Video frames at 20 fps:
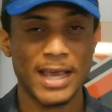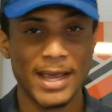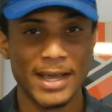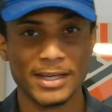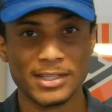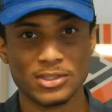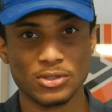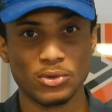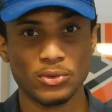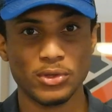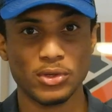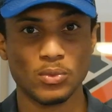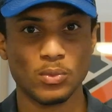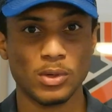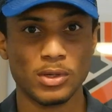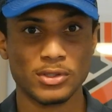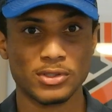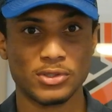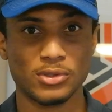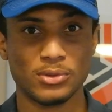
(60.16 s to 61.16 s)
X who you
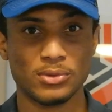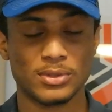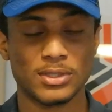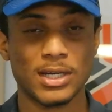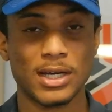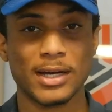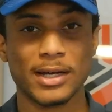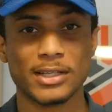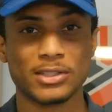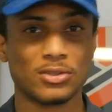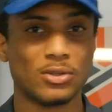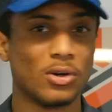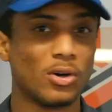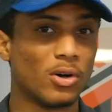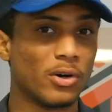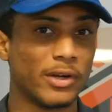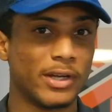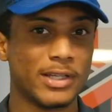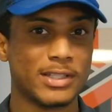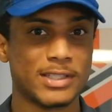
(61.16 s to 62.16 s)
want to target or
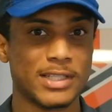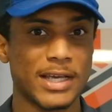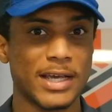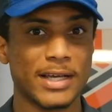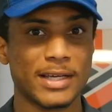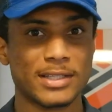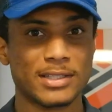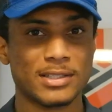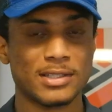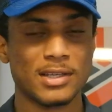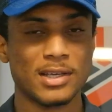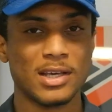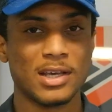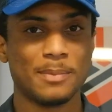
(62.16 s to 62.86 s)
audience X,